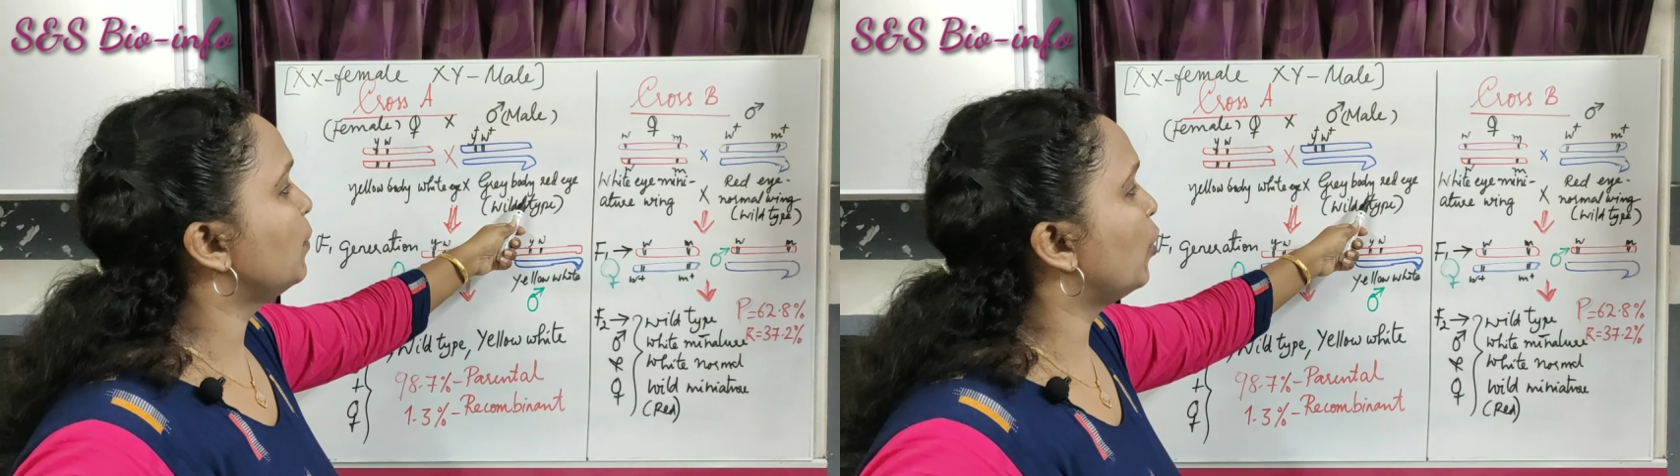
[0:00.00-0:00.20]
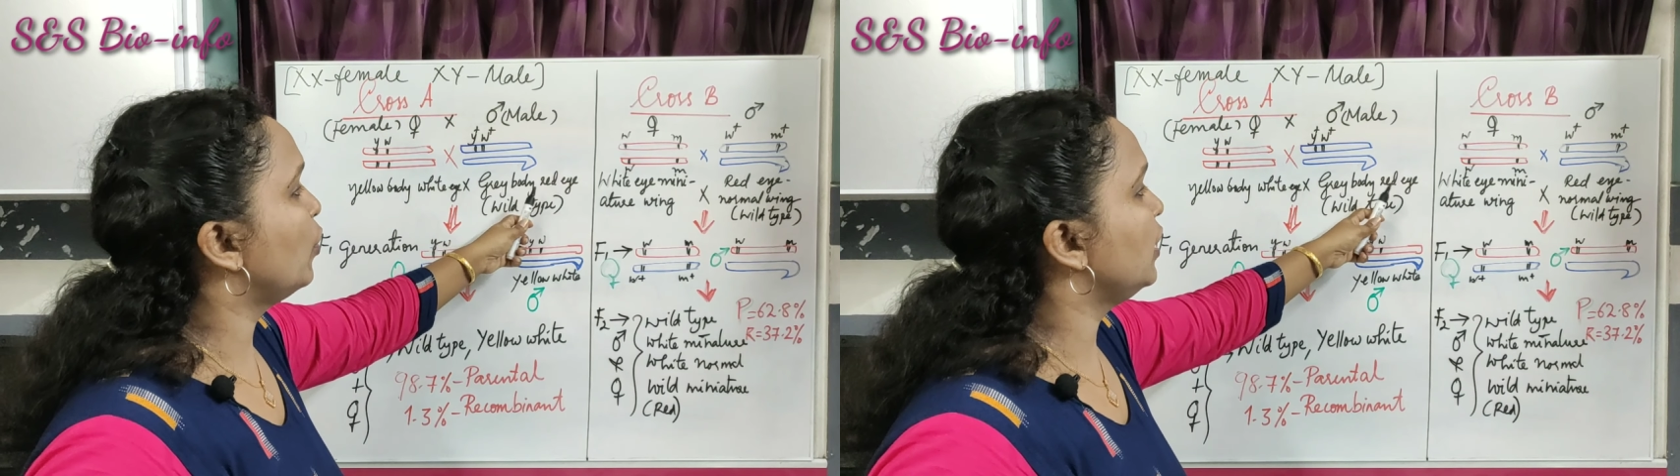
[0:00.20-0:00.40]

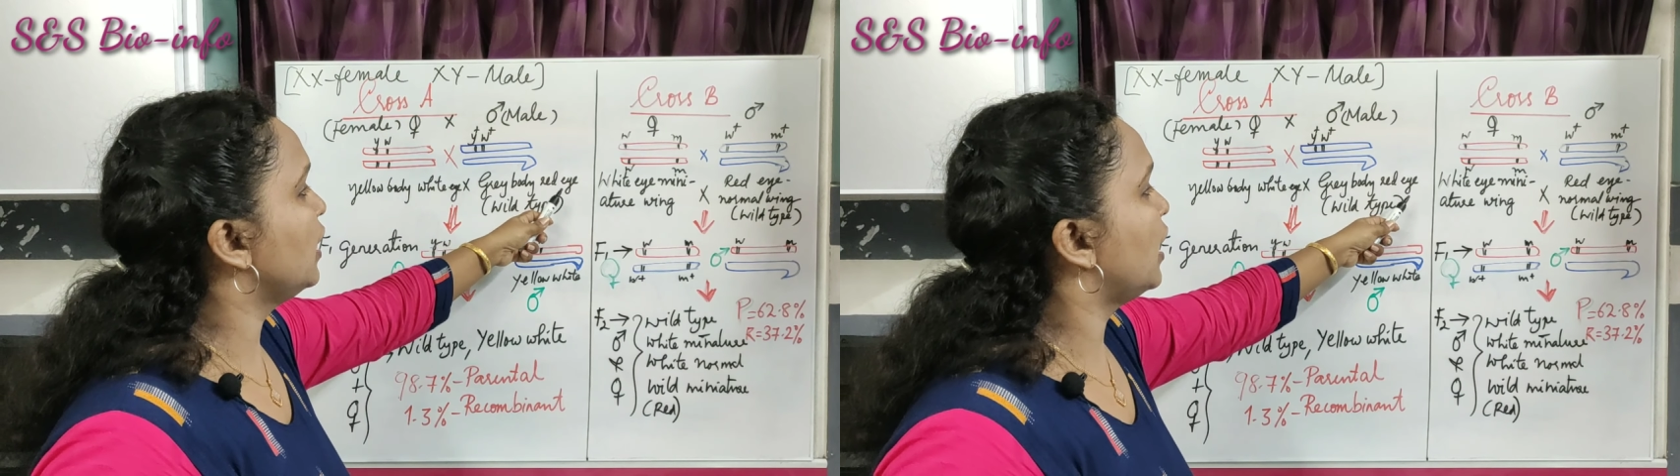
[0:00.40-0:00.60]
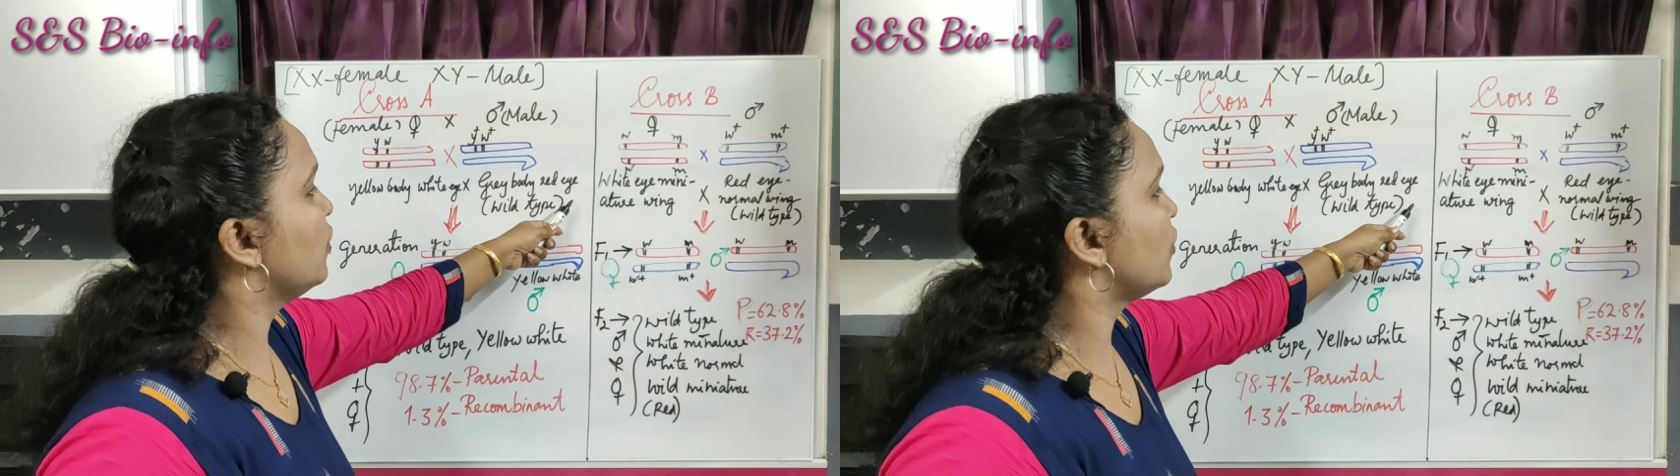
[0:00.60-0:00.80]

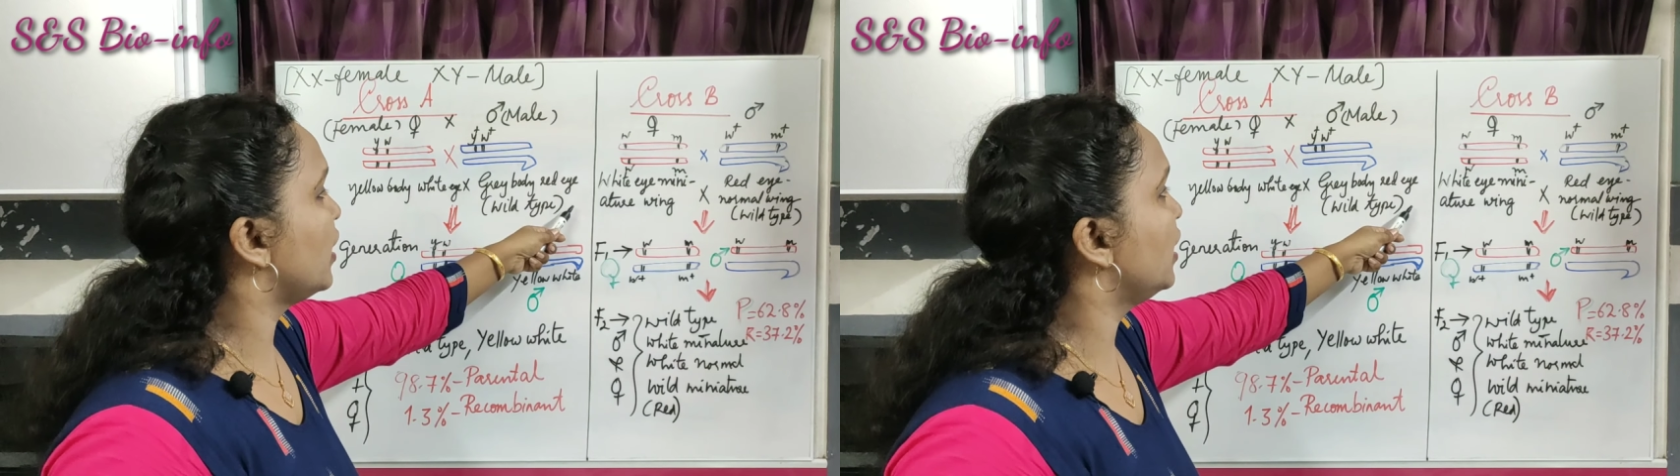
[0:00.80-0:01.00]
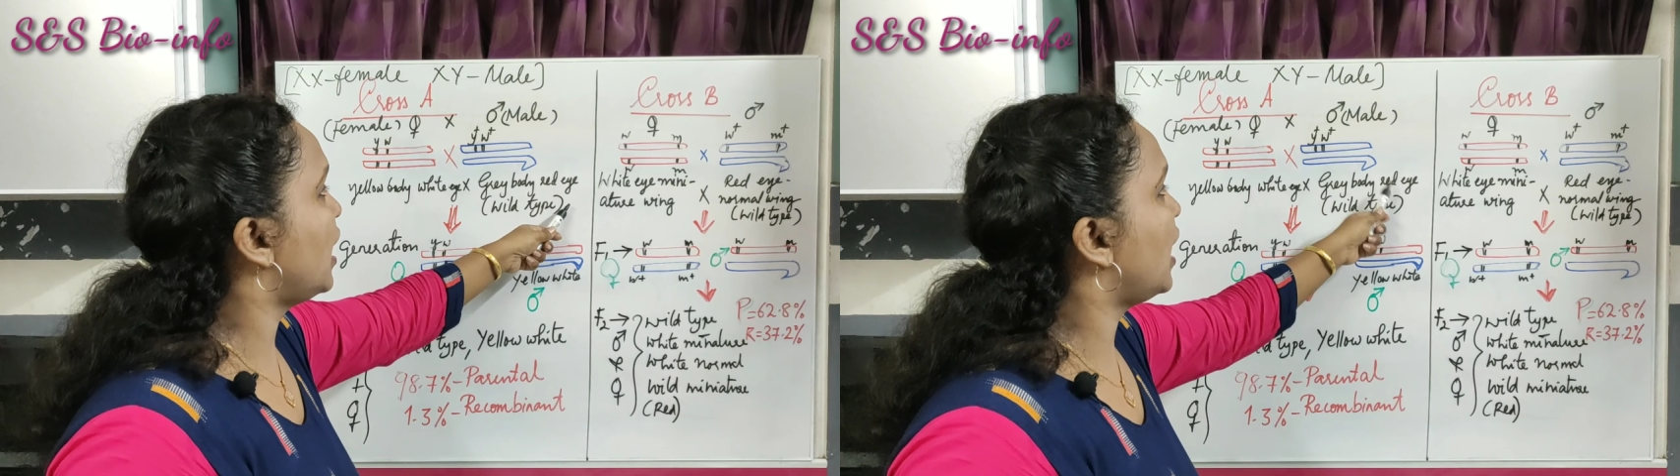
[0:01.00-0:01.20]
body and
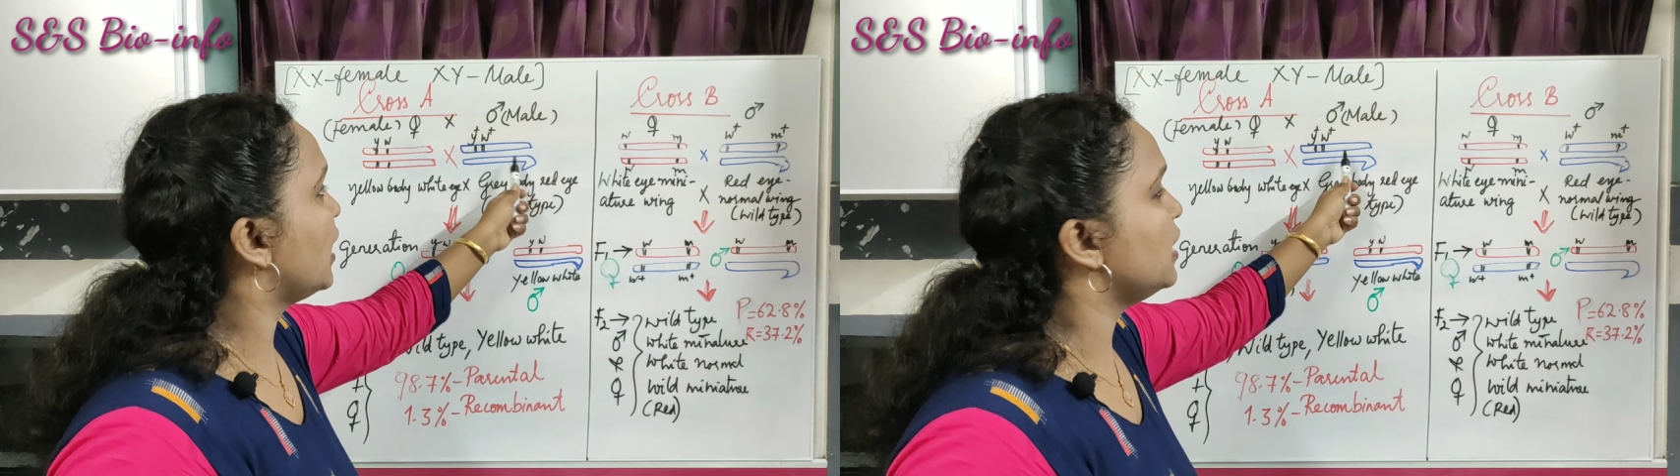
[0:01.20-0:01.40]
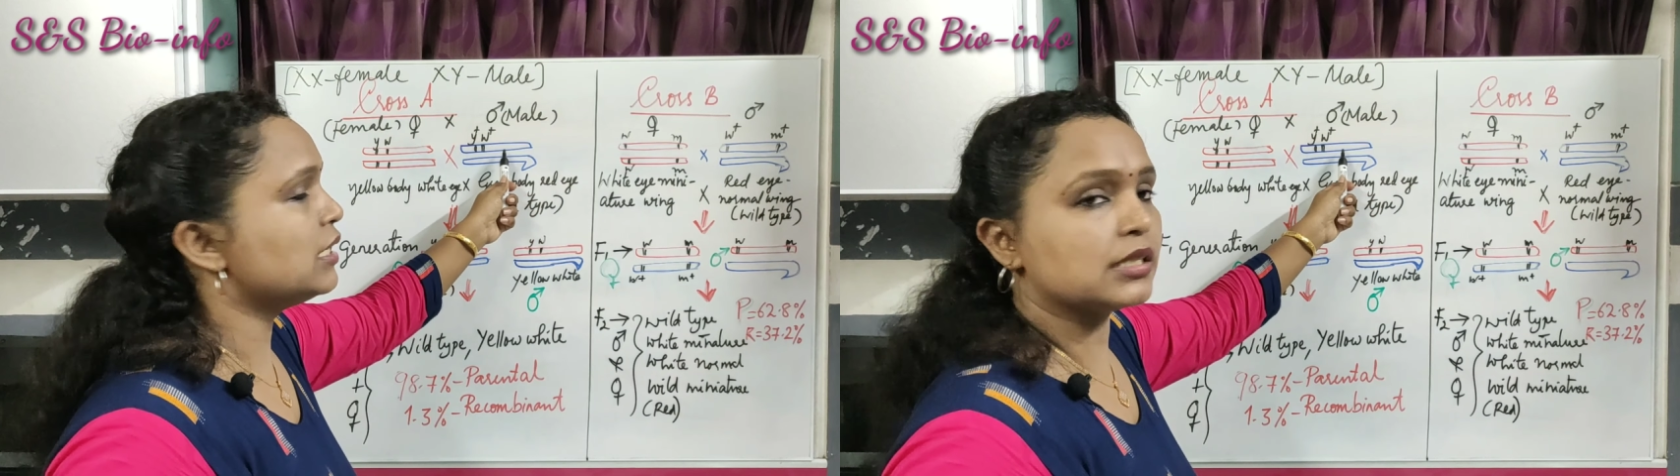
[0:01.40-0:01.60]
red
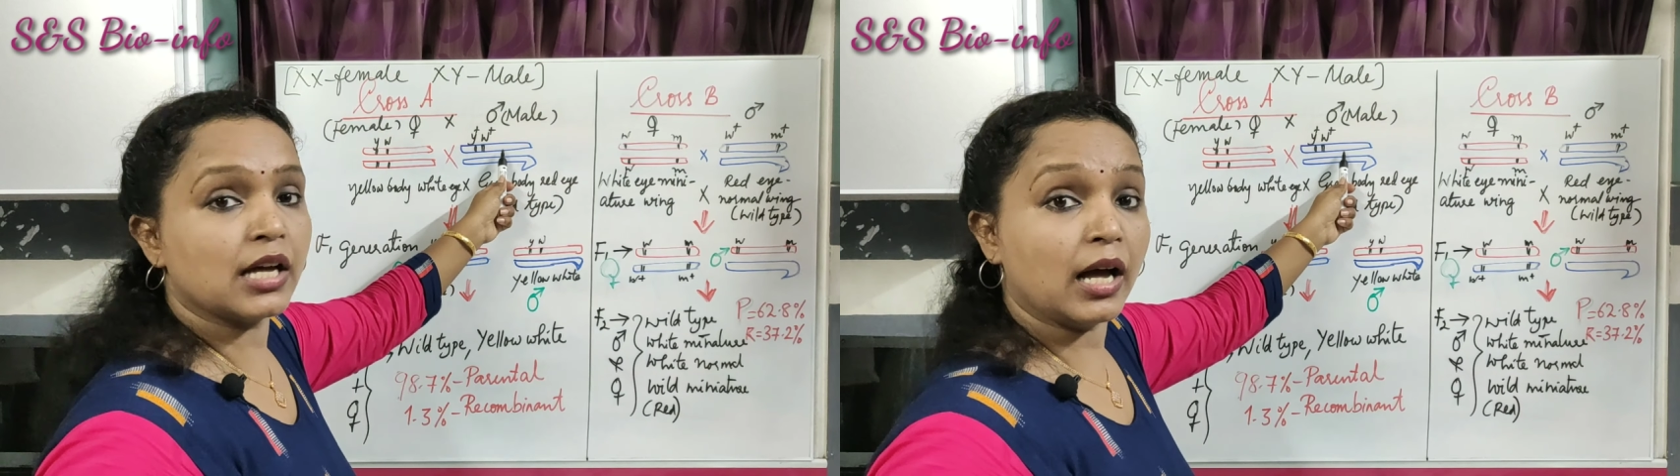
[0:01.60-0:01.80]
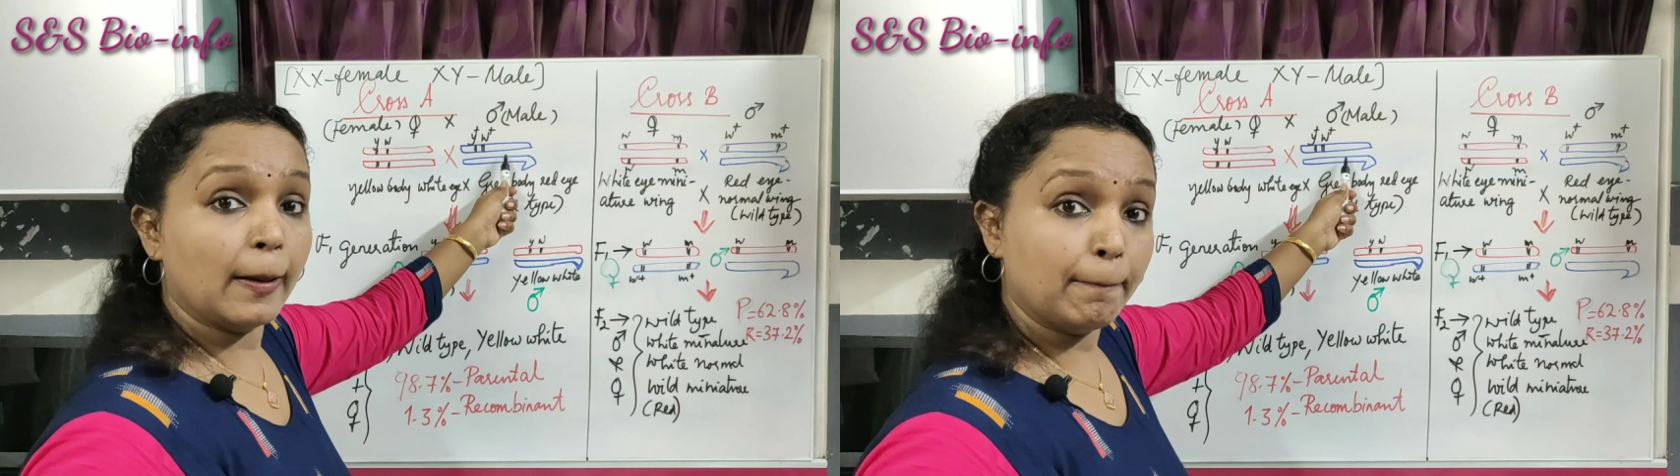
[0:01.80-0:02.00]
eye is the